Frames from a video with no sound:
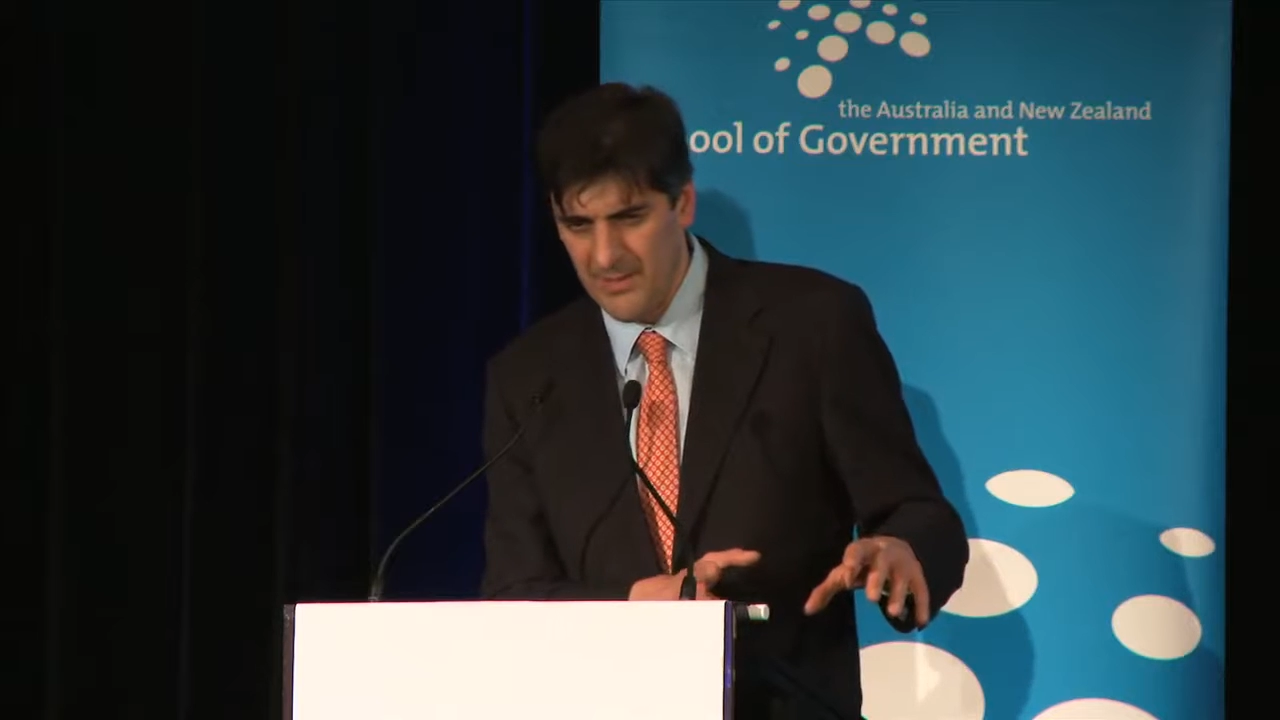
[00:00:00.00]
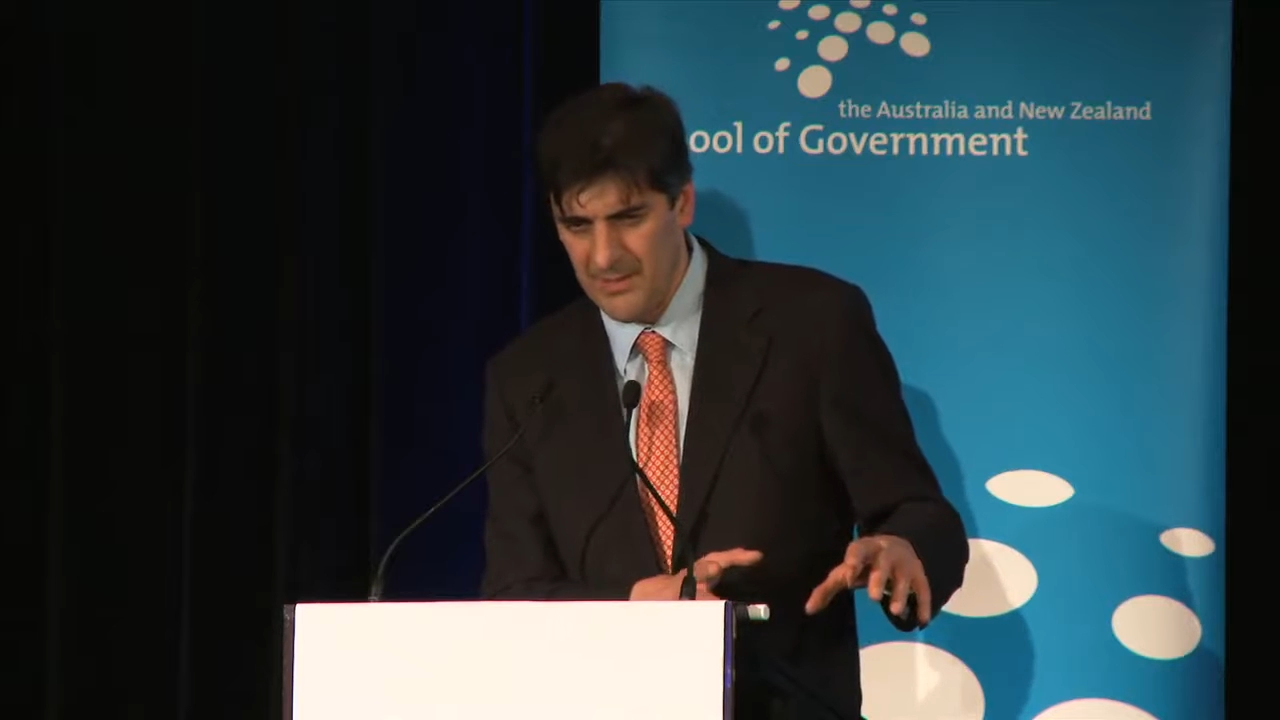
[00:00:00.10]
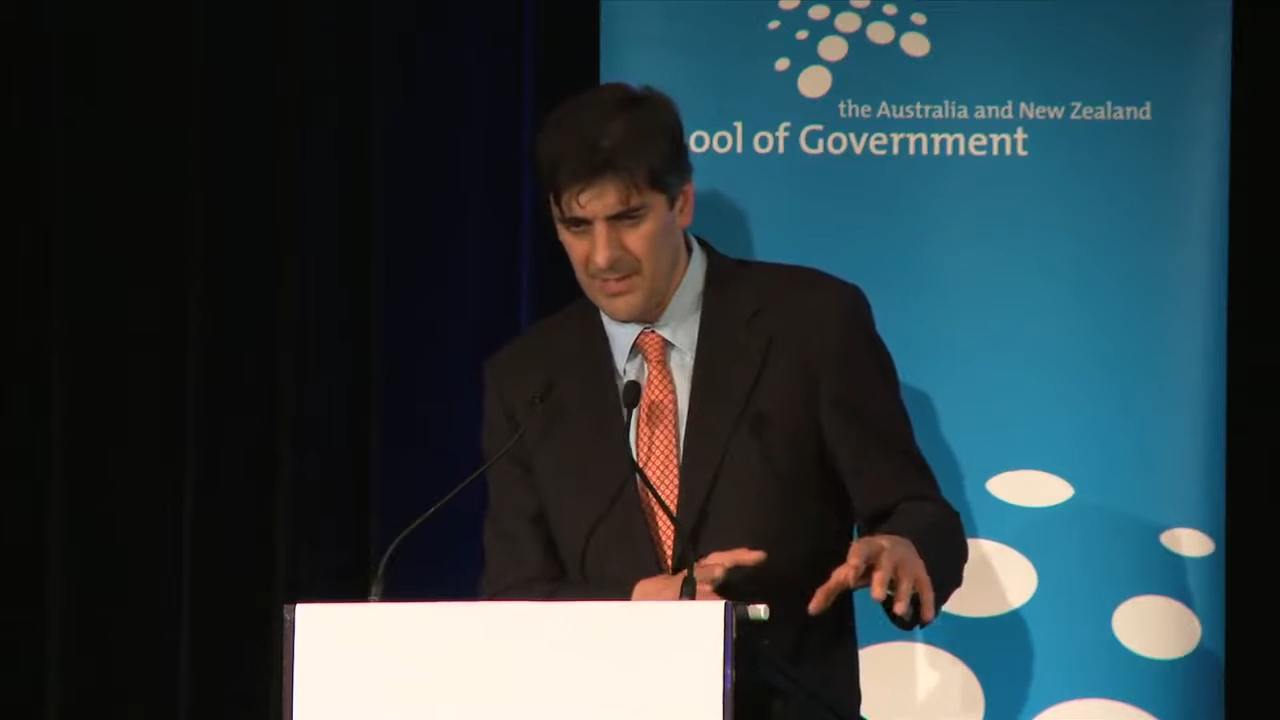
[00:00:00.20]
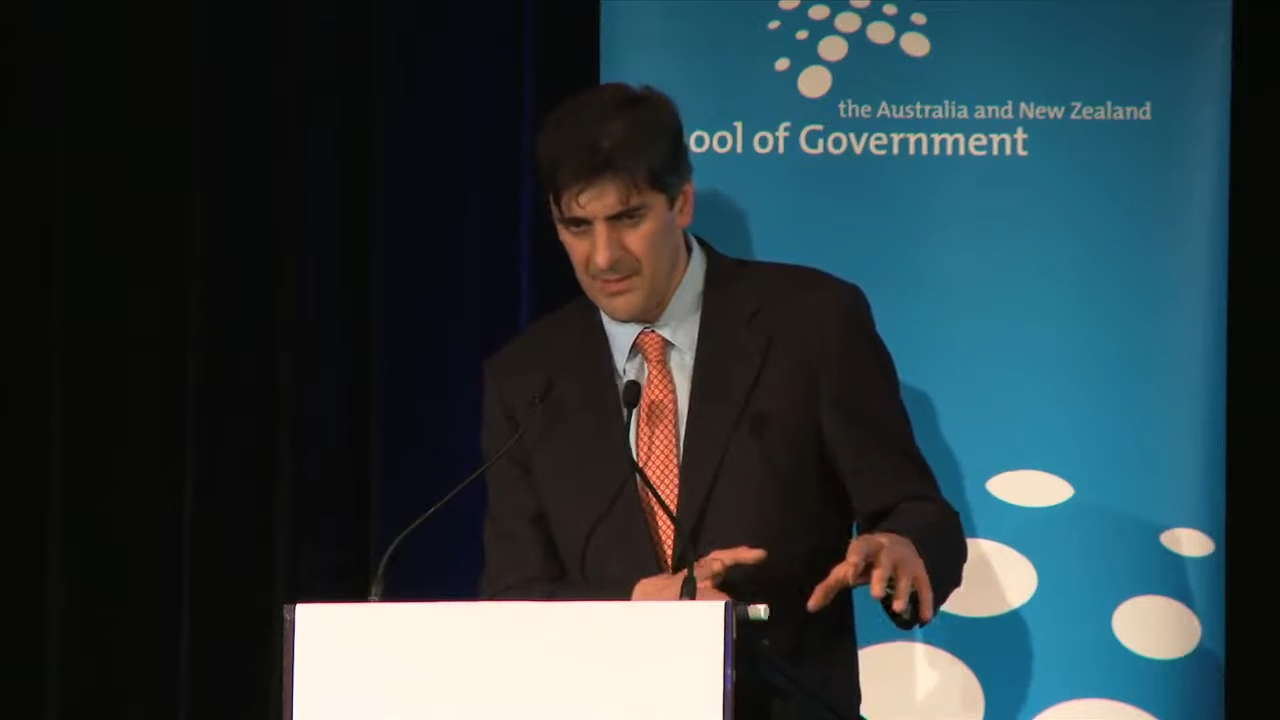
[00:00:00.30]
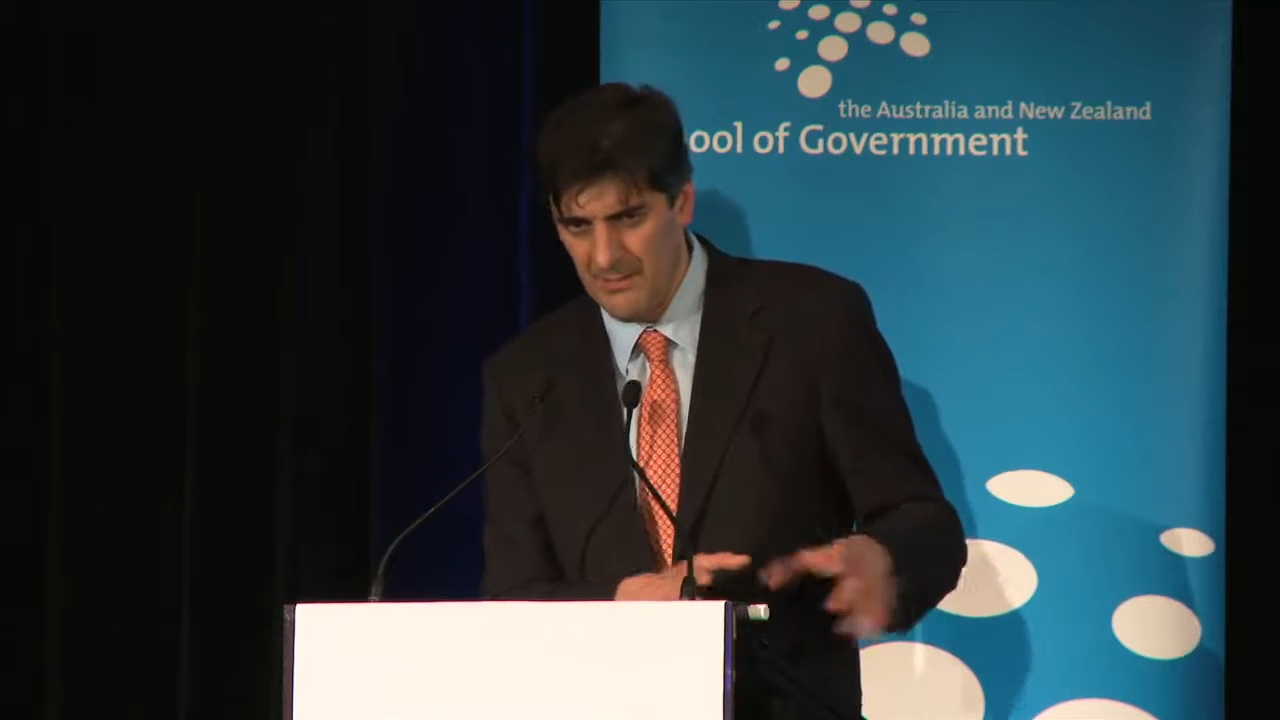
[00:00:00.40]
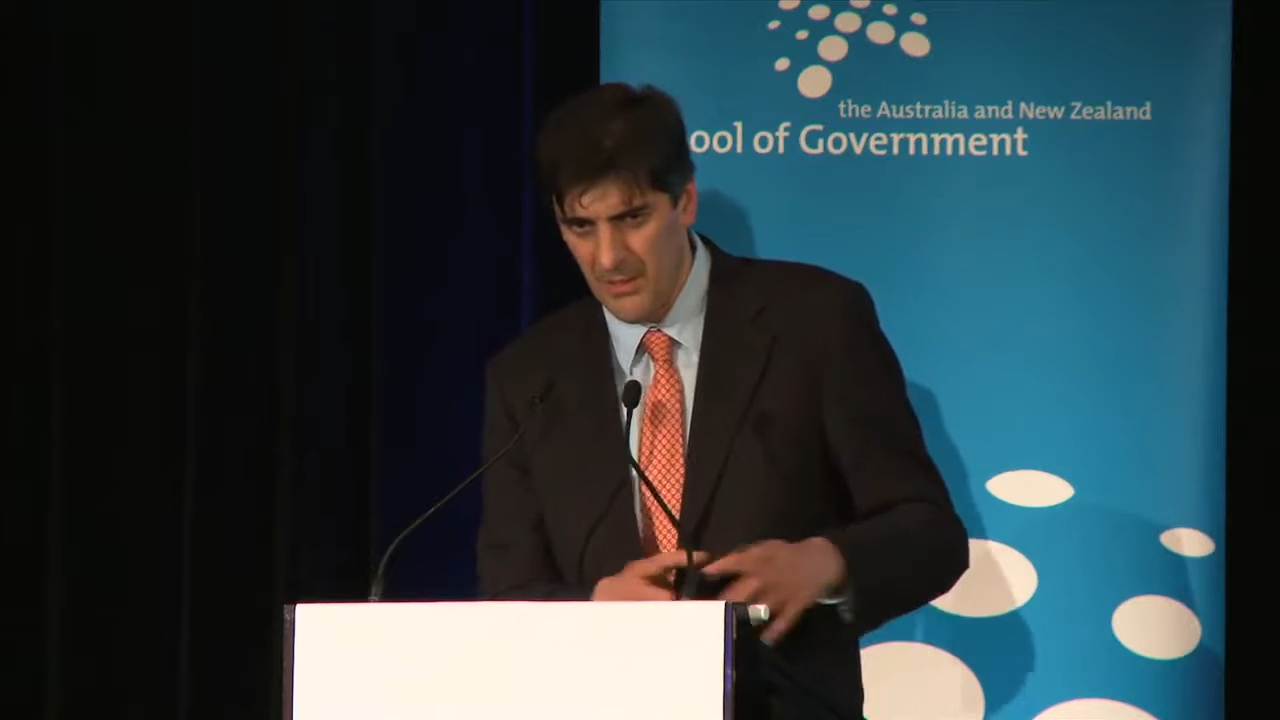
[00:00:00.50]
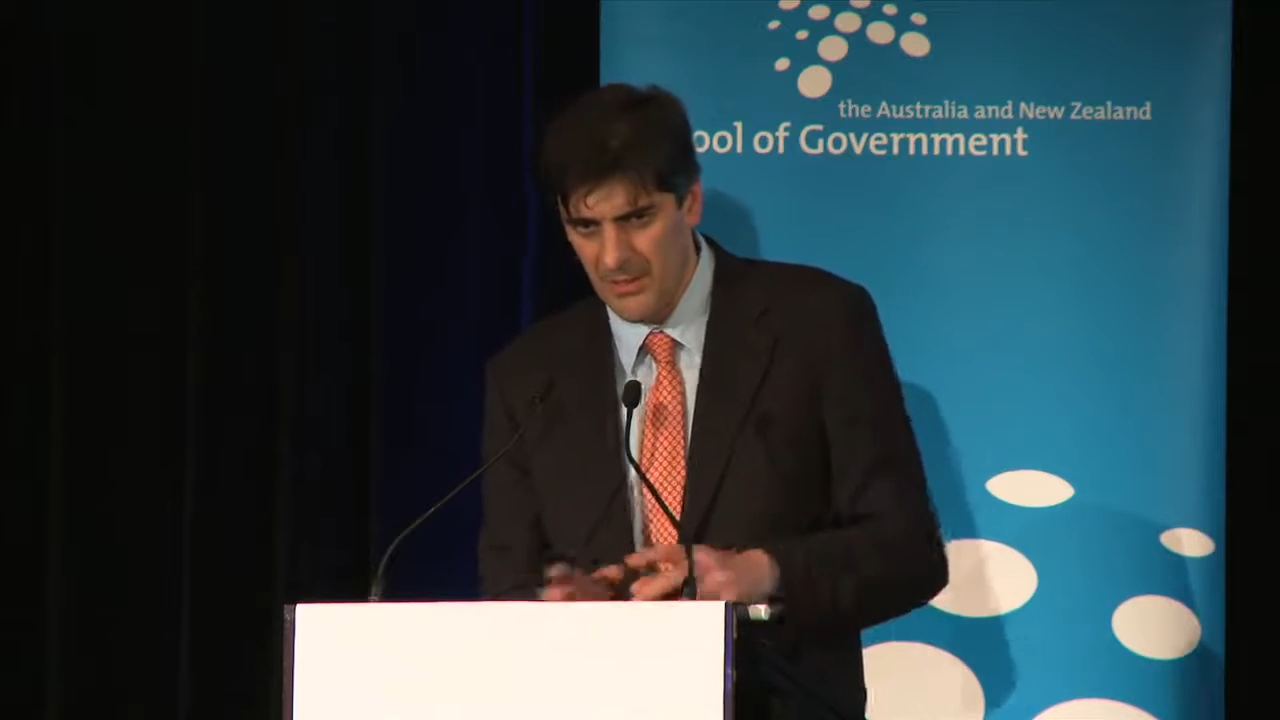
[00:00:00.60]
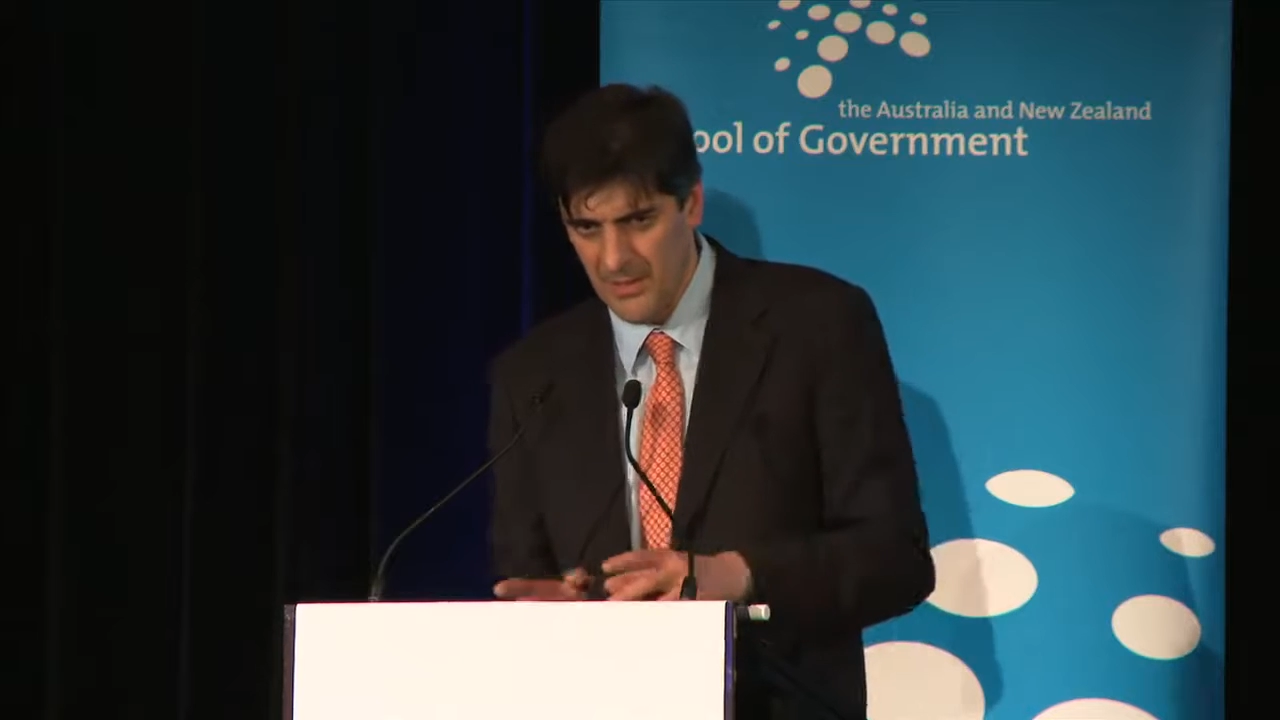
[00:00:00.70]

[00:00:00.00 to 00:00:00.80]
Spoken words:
attention to mine,